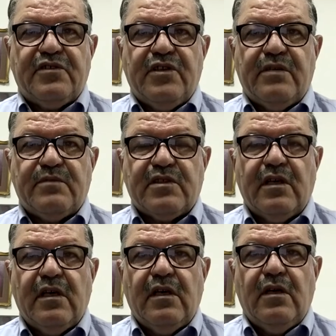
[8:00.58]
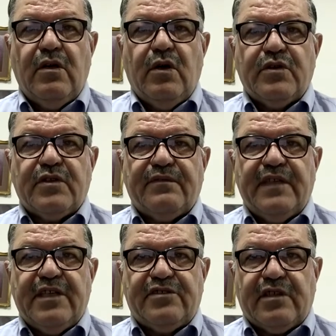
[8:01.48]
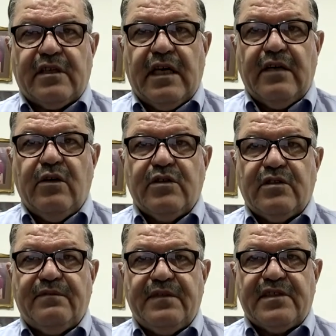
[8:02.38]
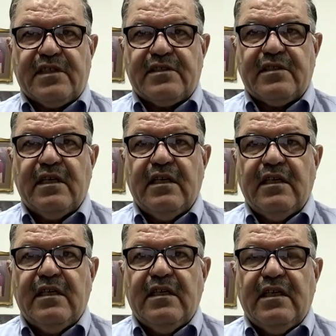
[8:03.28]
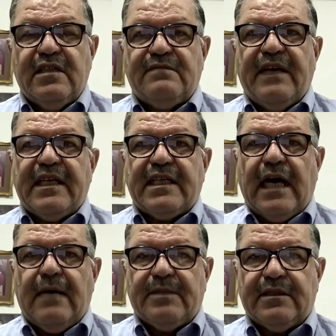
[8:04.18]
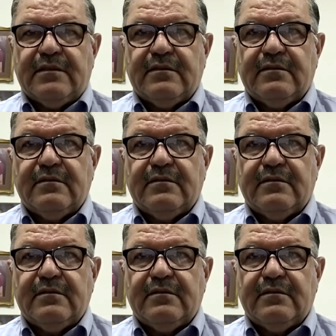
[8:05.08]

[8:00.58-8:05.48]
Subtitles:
the terms laws of nature and laws of physics is very common.